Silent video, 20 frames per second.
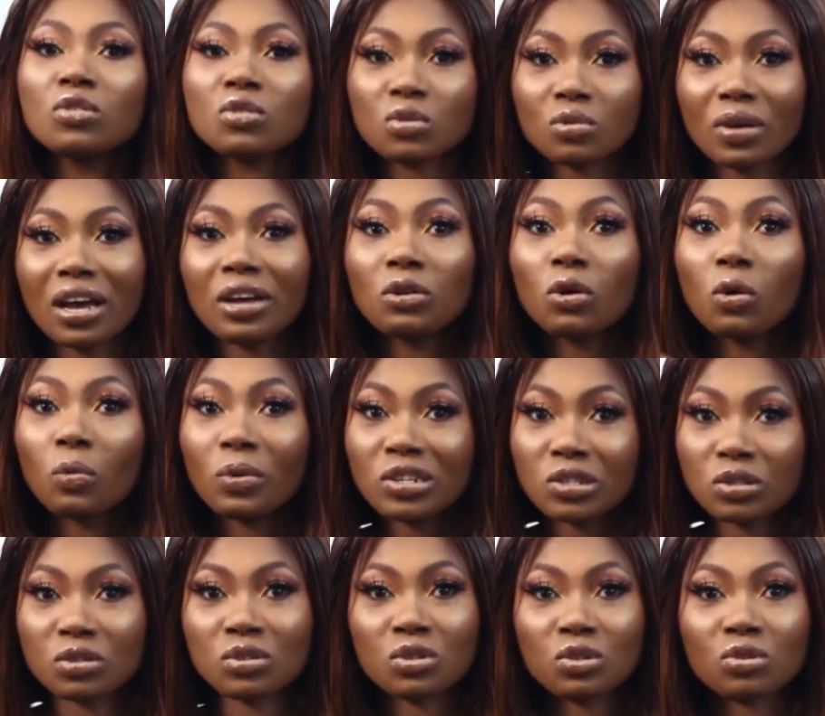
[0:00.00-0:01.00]
So I know
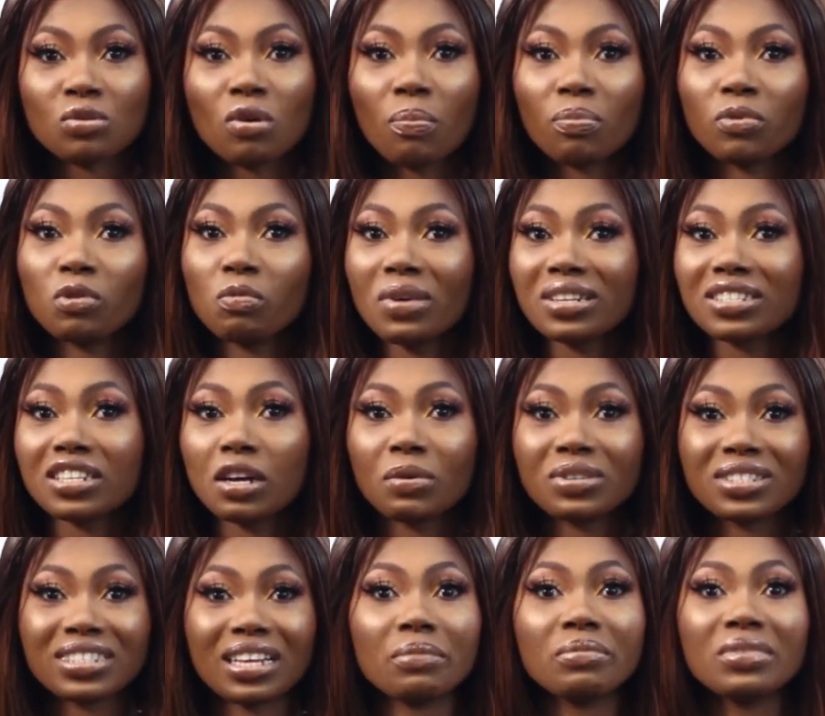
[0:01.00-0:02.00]
when to stop, no matter
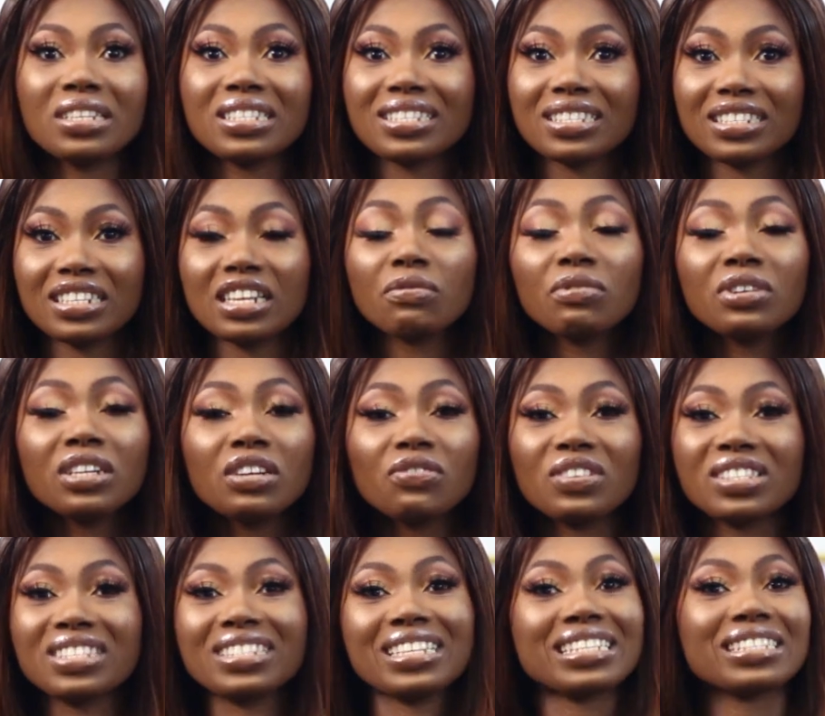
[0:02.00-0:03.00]
what I'm eating, even
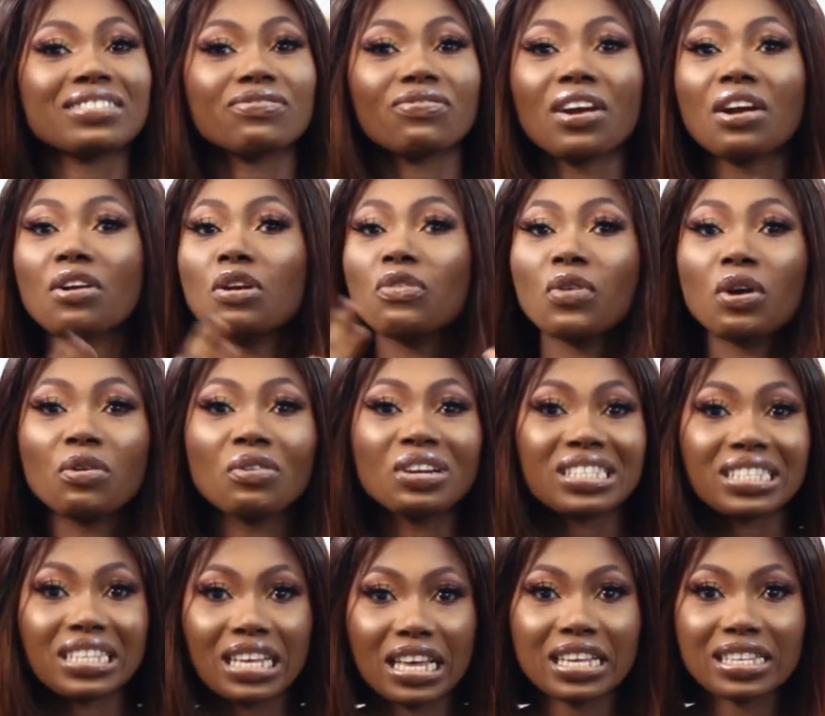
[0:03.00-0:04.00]
if it's very,
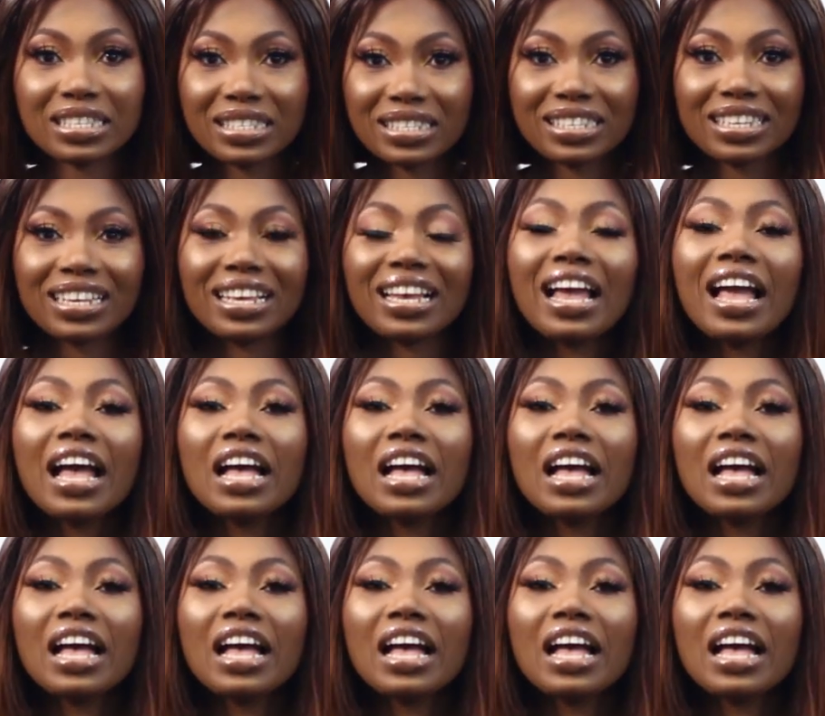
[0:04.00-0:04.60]
very tasty.